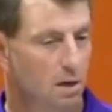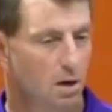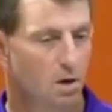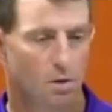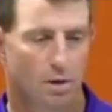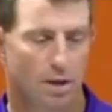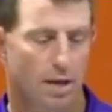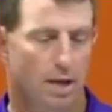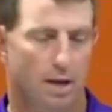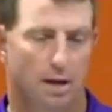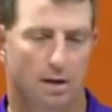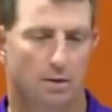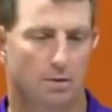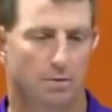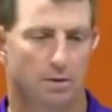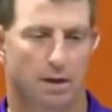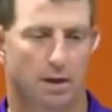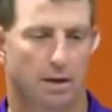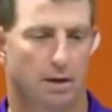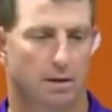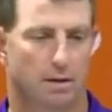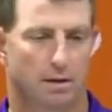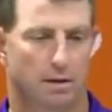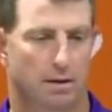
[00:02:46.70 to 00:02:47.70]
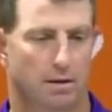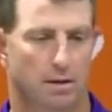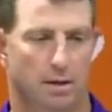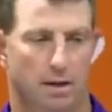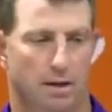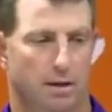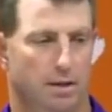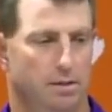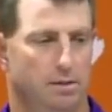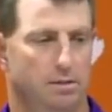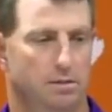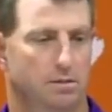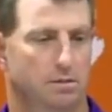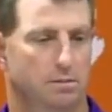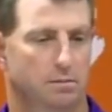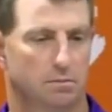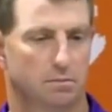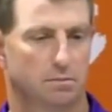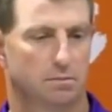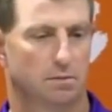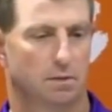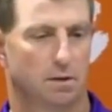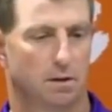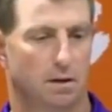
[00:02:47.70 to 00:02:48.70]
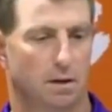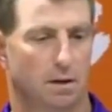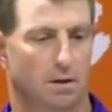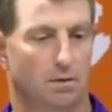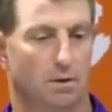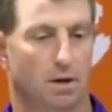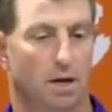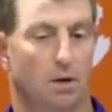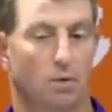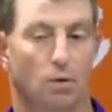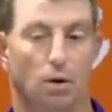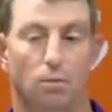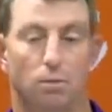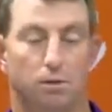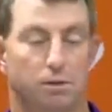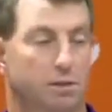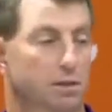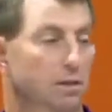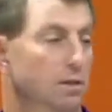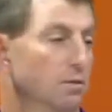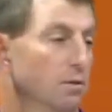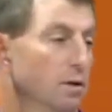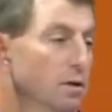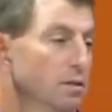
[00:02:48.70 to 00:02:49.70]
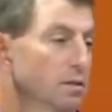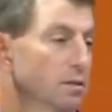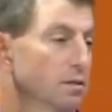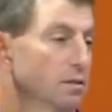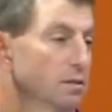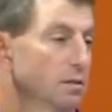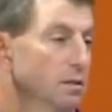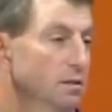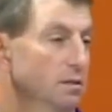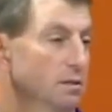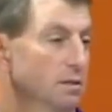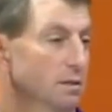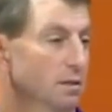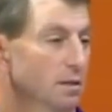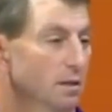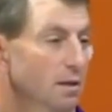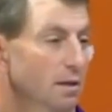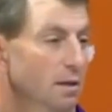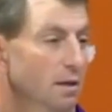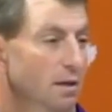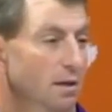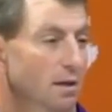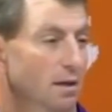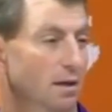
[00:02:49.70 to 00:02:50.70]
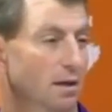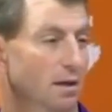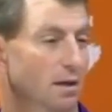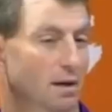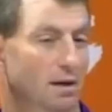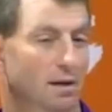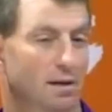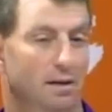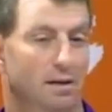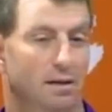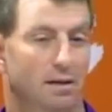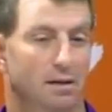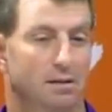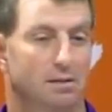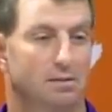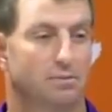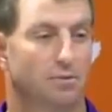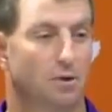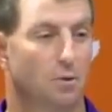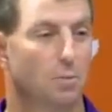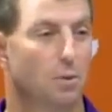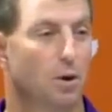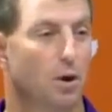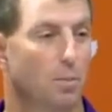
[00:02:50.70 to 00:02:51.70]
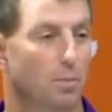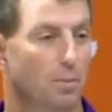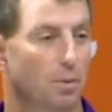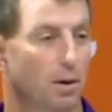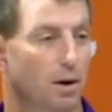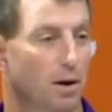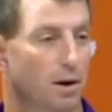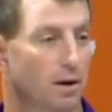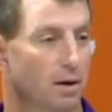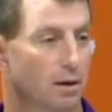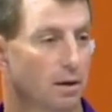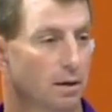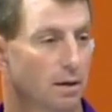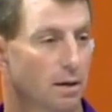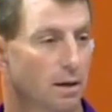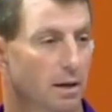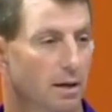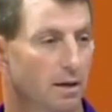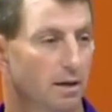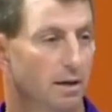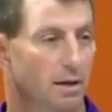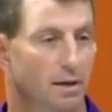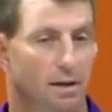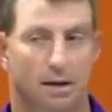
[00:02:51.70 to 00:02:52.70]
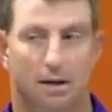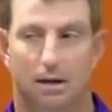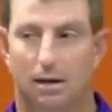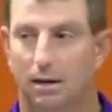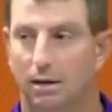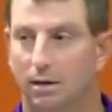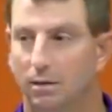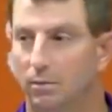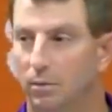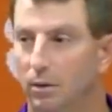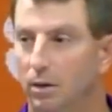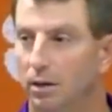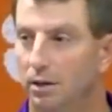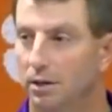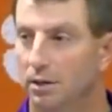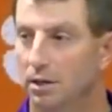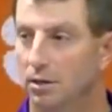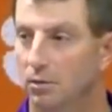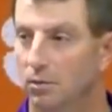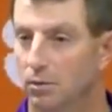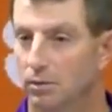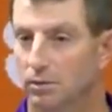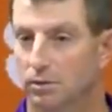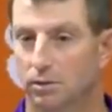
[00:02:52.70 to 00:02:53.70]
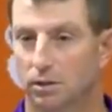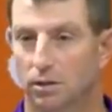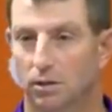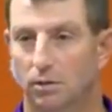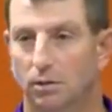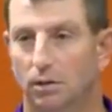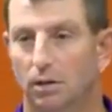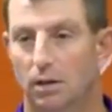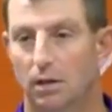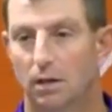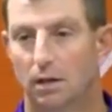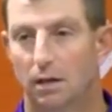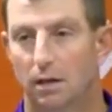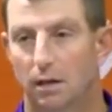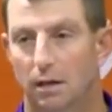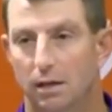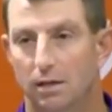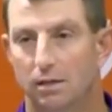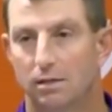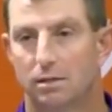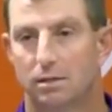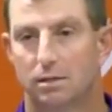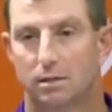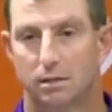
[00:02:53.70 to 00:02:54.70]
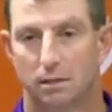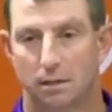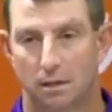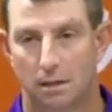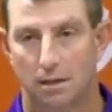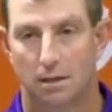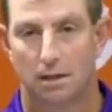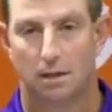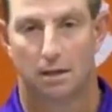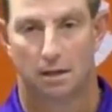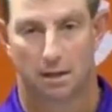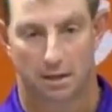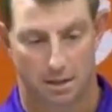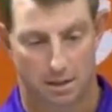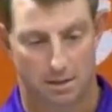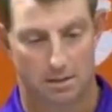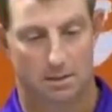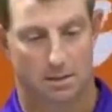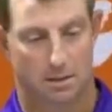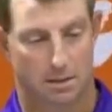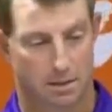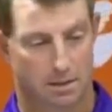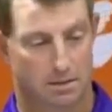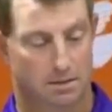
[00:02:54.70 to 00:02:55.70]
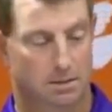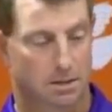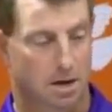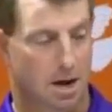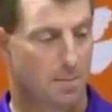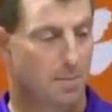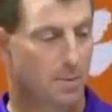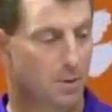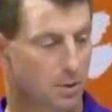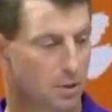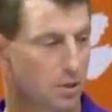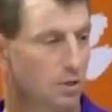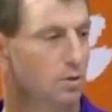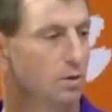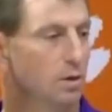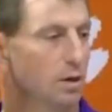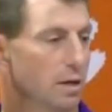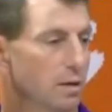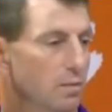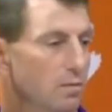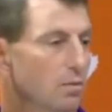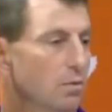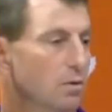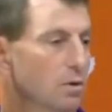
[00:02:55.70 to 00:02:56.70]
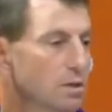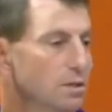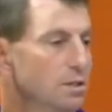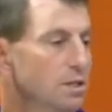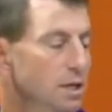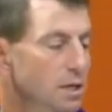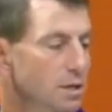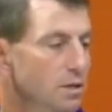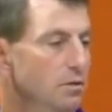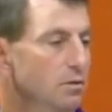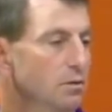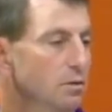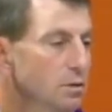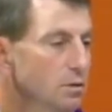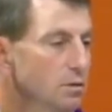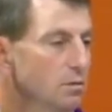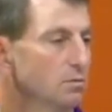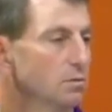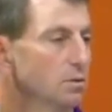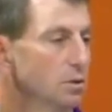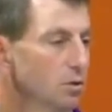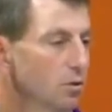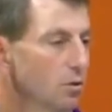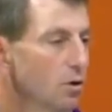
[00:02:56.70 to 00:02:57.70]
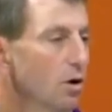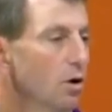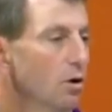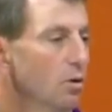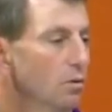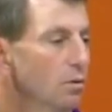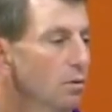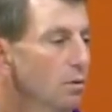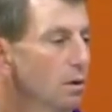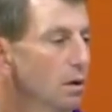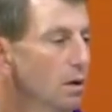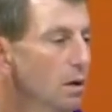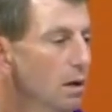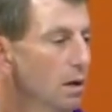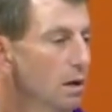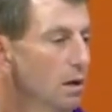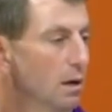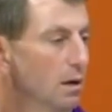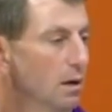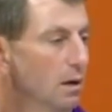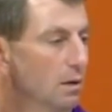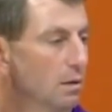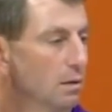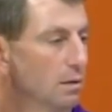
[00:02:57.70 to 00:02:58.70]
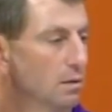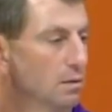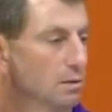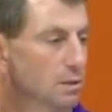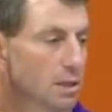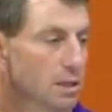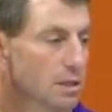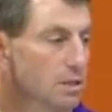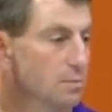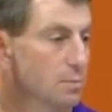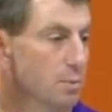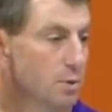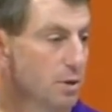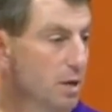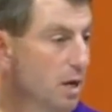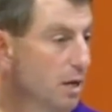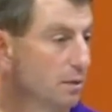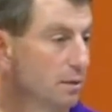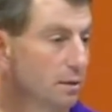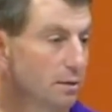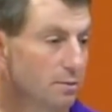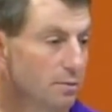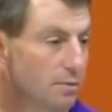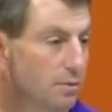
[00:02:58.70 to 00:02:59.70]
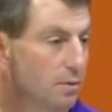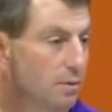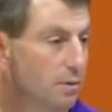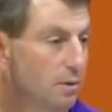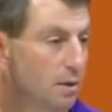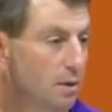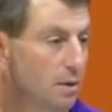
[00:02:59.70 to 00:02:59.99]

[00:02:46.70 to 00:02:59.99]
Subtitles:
Oh yeah. I don't care what we see the rest of the season. He's a football player and a really good one. So his opportunity will continue to grow because he's productive.